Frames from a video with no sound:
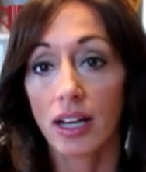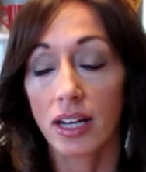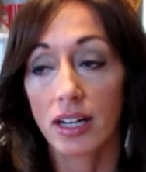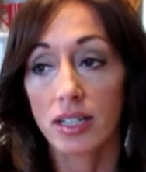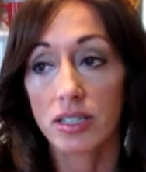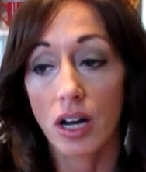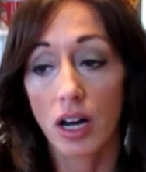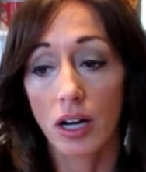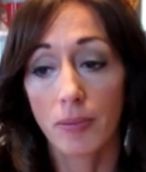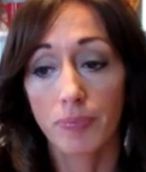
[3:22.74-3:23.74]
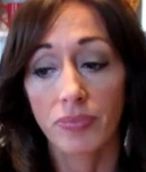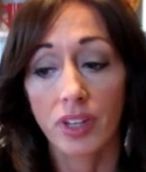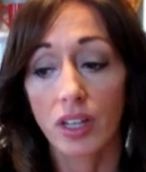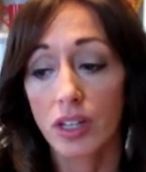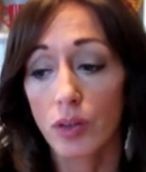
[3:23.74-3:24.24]
And um,
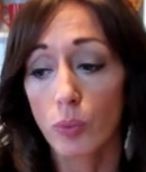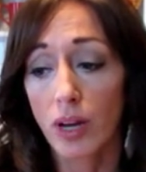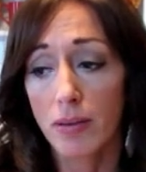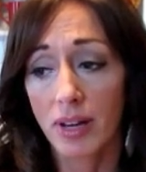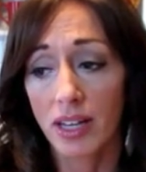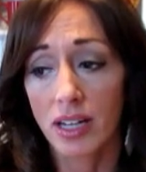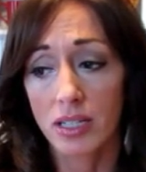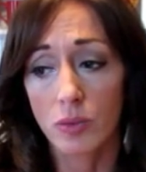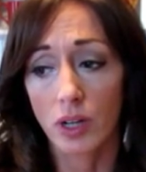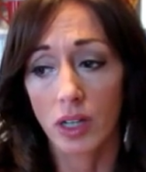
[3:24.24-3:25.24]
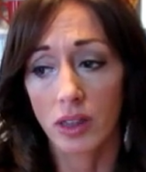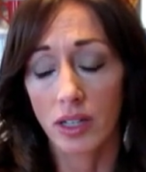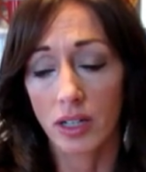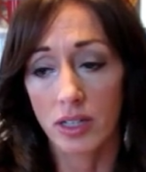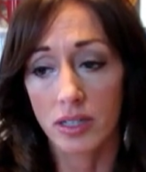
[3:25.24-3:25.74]
when my kids were
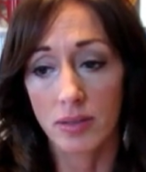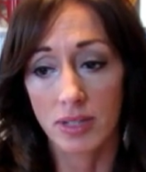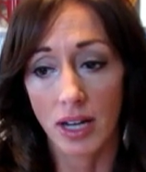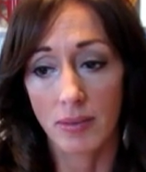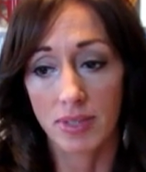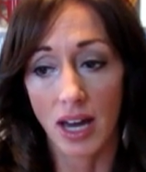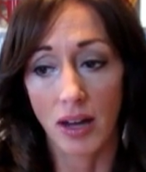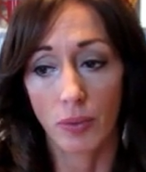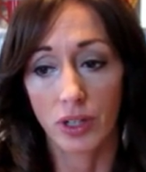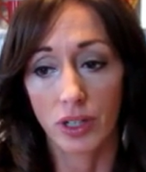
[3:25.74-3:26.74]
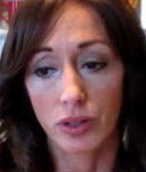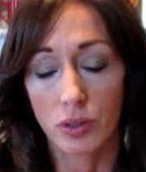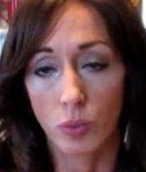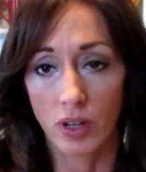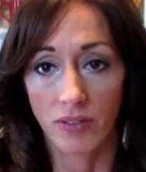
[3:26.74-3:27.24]
little, sometimes I would
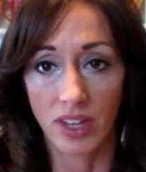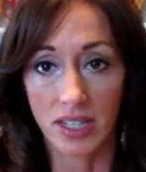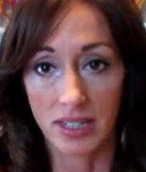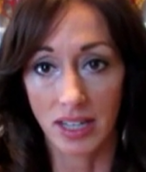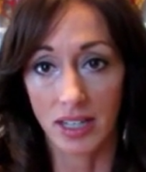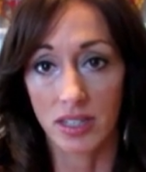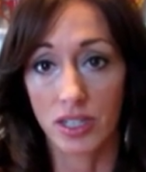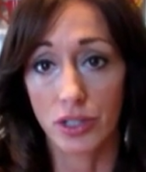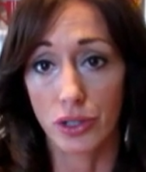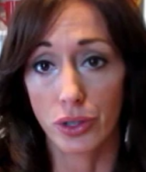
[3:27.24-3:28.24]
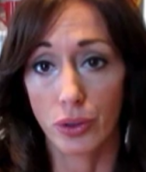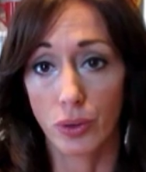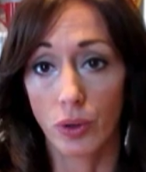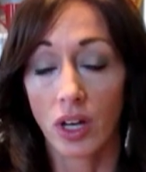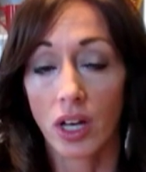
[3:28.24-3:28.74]
use one of these days to
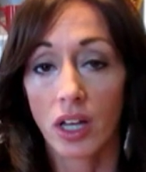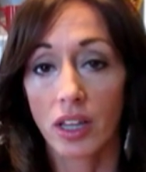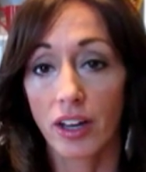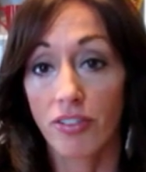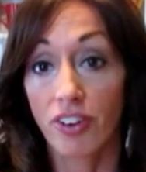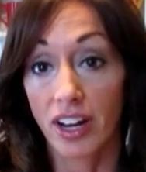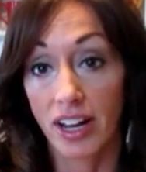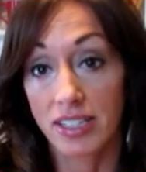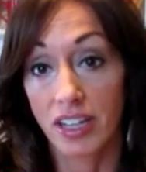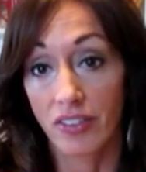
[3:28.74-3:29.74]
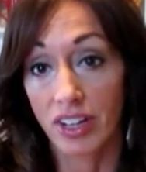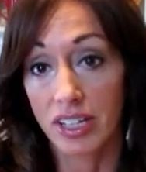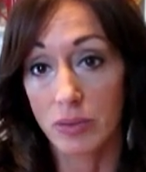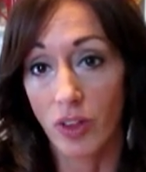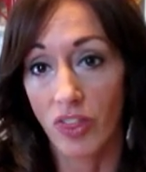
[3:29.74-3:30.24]
do like fun
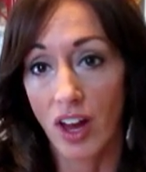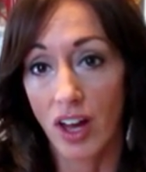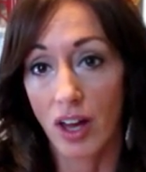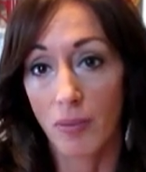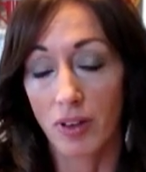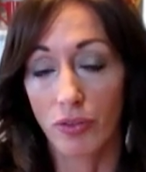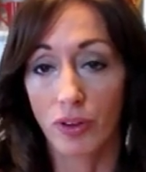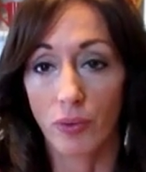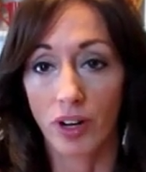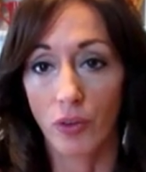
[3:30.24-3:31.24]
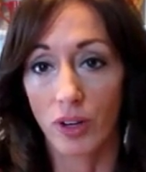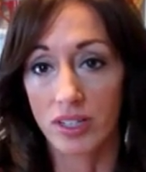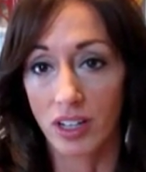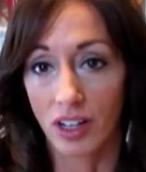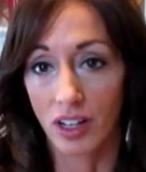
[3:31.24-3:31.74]
activities with them if we were going
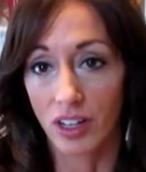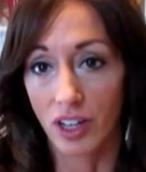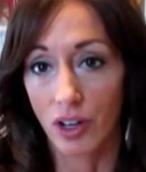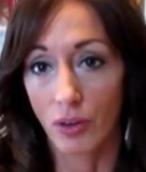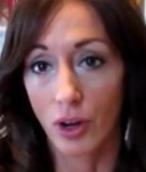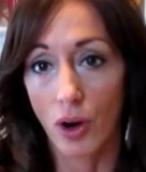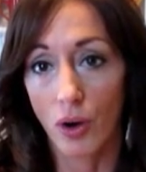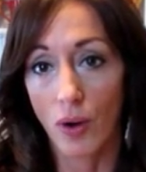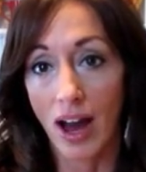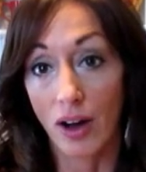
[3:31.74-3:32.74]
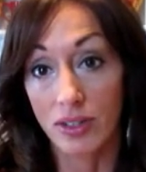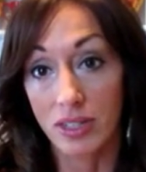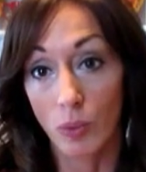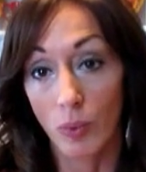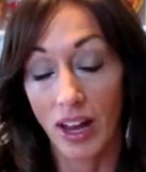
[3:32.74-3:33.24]
to, you know, go out
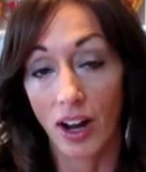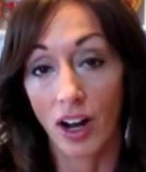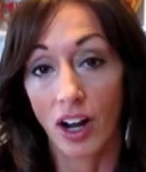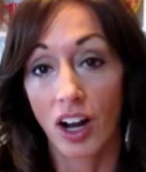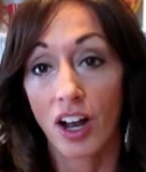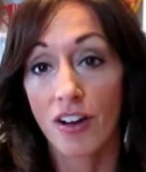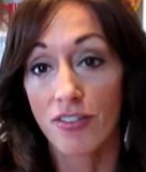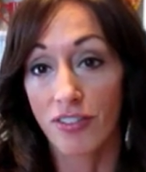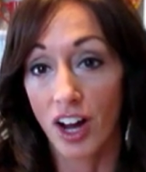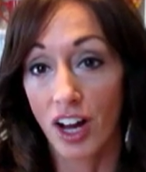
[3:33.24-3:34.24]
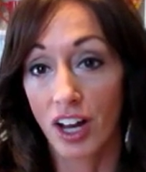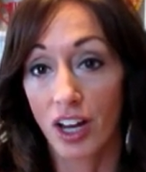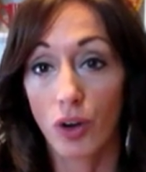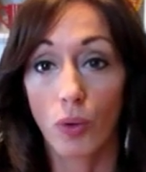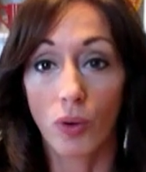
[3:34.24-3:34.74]
somewhere
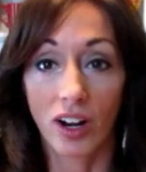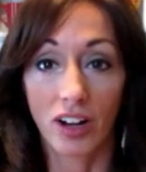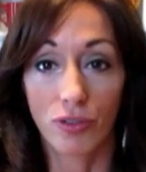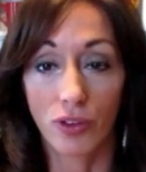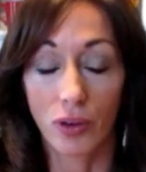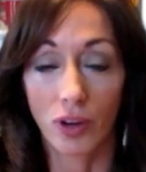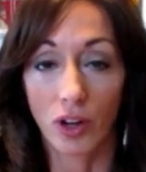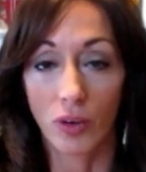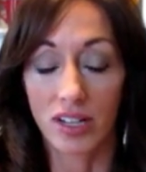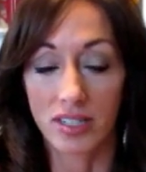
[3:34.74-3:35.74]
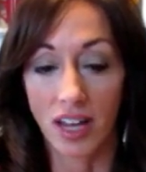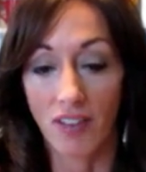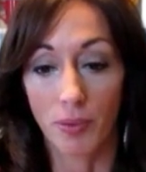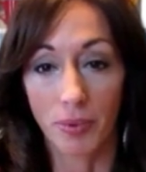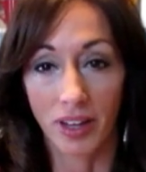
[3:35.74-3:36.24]
fun or if we were going to
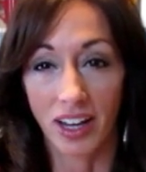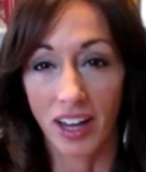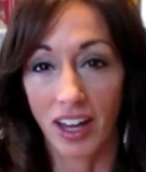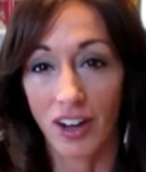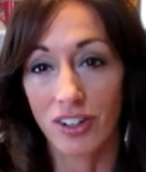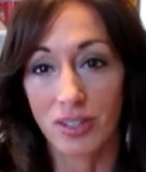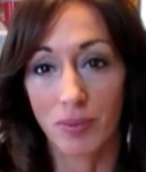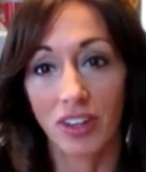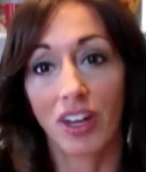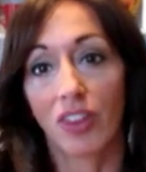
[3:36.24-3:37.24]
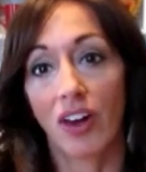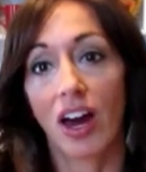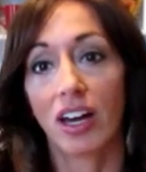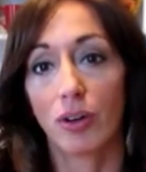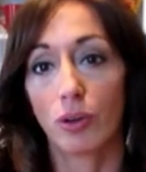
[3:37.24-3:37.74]
have a play date or something like
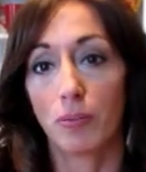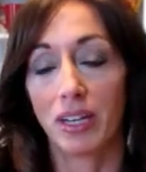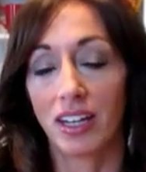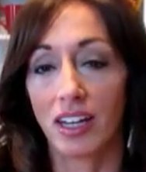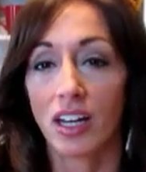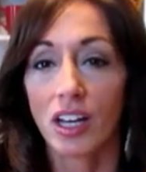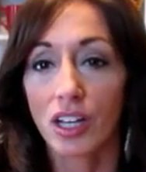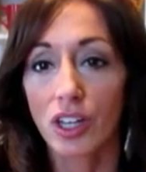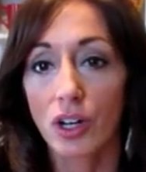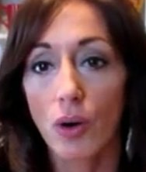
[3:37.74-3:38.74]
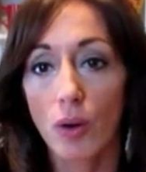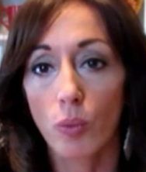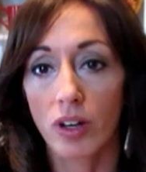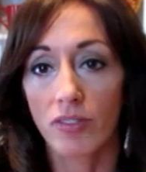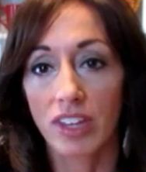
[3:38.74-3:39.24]
that. It would be, you know, on
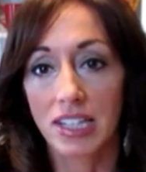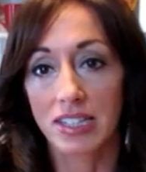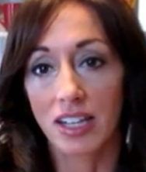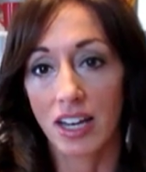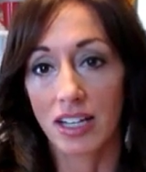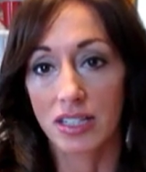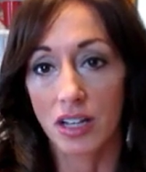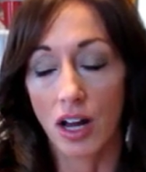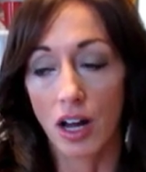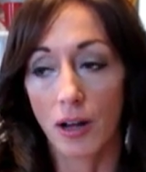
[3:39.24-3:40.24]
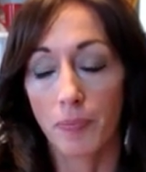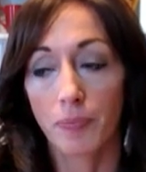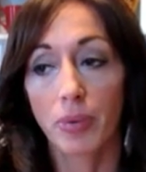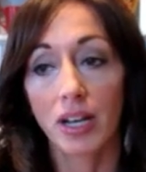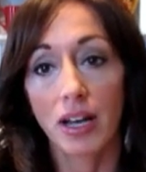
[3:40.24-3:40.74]
one of these days, um,
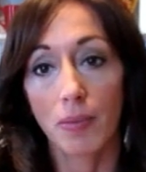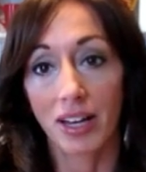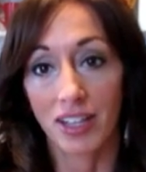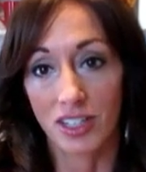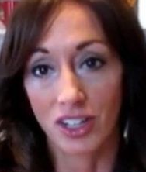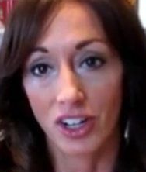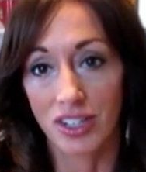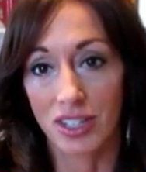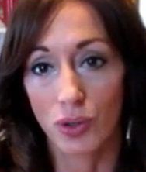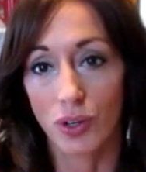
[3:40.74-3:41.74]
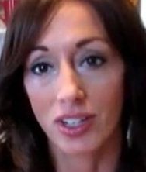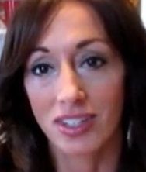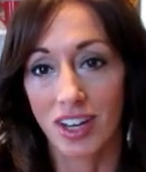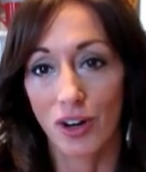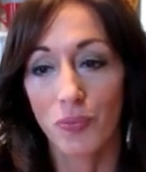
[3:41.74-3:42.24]
but now my kids are in school,
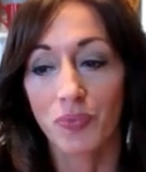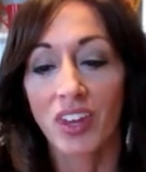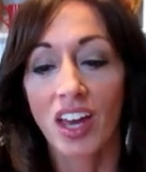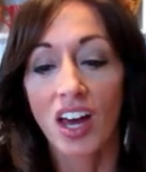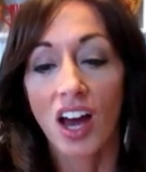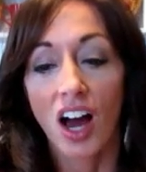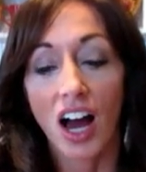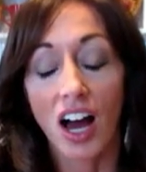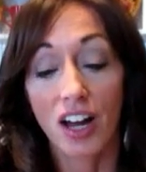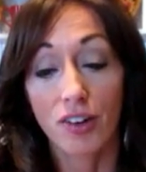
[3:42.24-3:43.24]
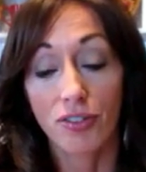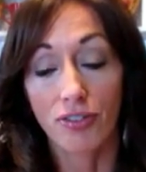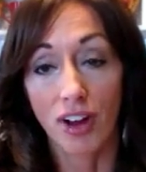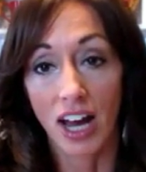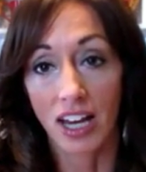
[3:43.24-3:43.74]
so. On
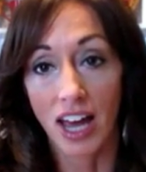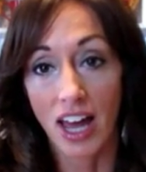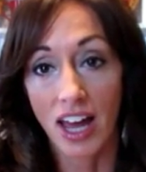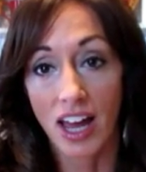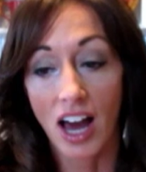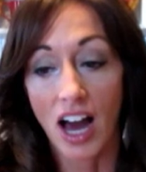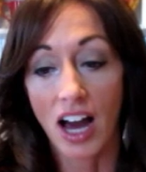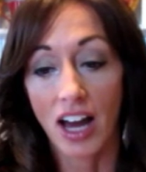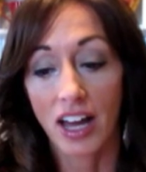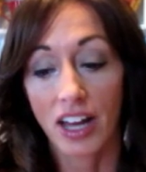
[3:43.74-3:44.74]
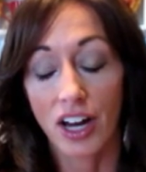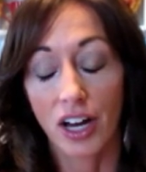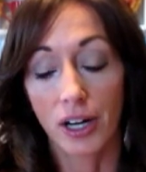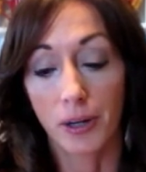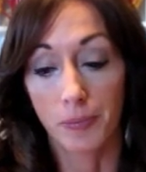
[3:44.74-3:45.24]
Friday, I,
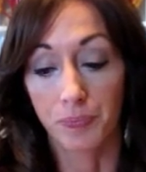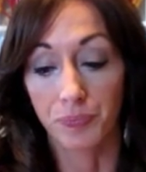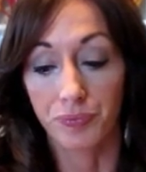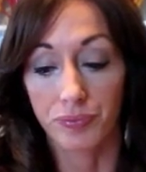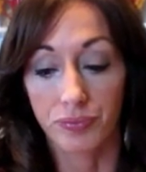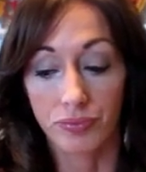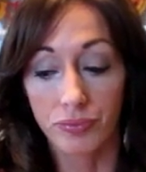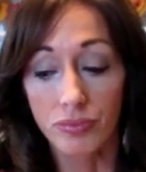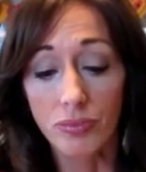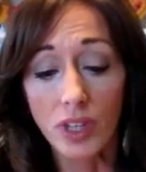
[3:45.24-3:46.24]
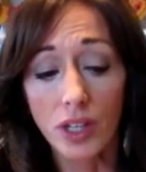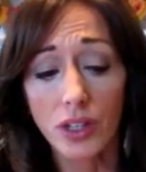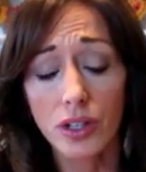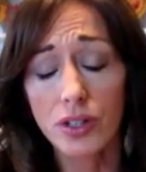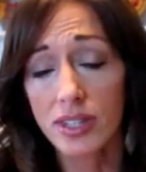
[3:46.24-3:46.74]
um,
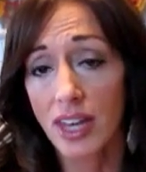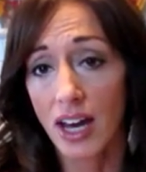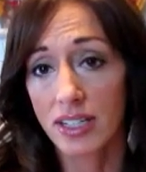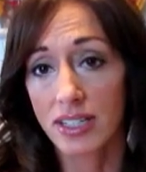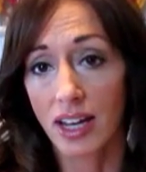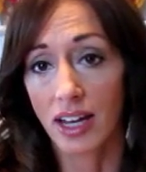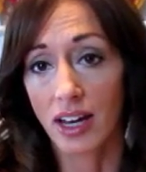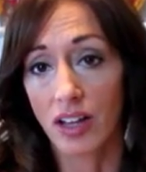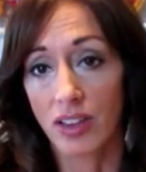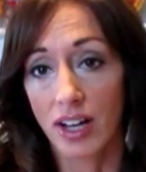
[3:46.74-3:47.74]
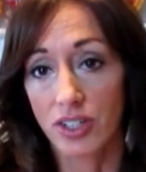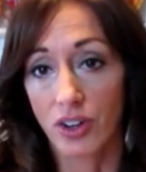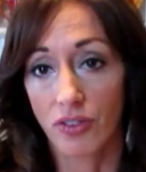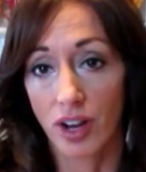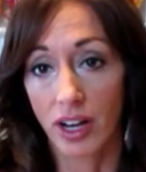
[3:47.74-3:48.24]
use that day a lot
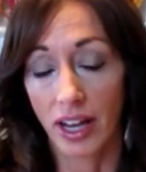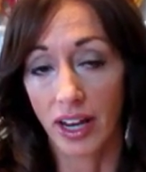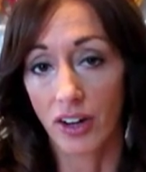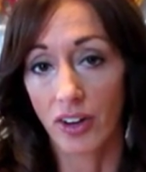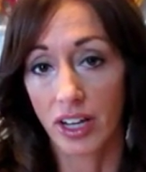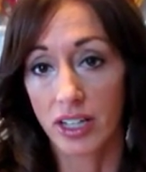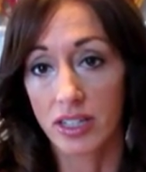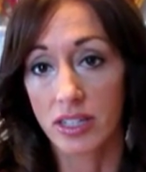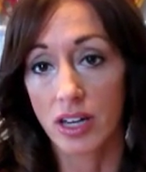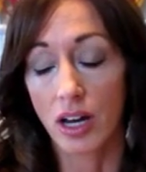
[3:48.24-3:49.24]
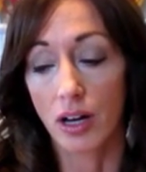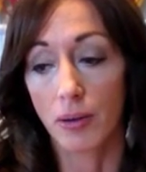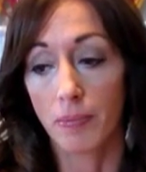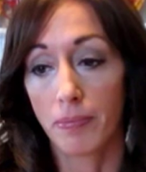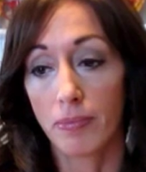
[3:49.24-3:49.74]
to run errands,
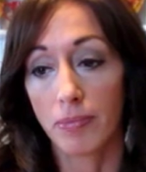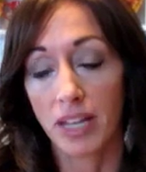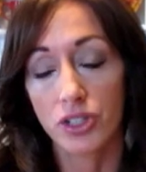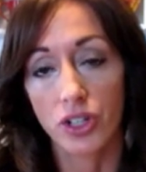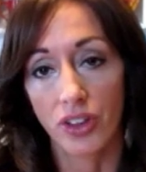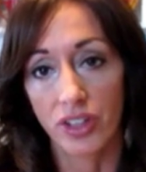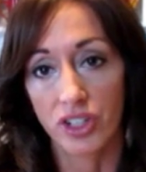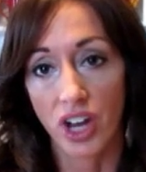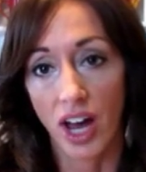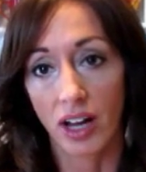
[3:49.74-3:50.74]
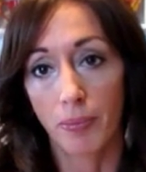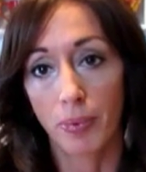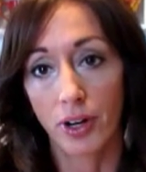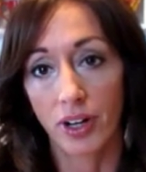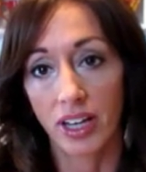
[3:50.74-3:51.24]
um, make sure the
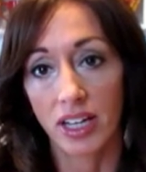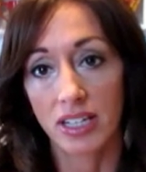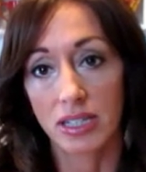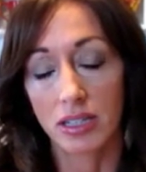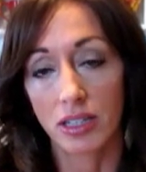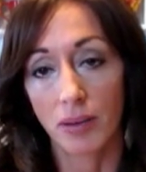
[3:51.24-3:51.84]
checkbook is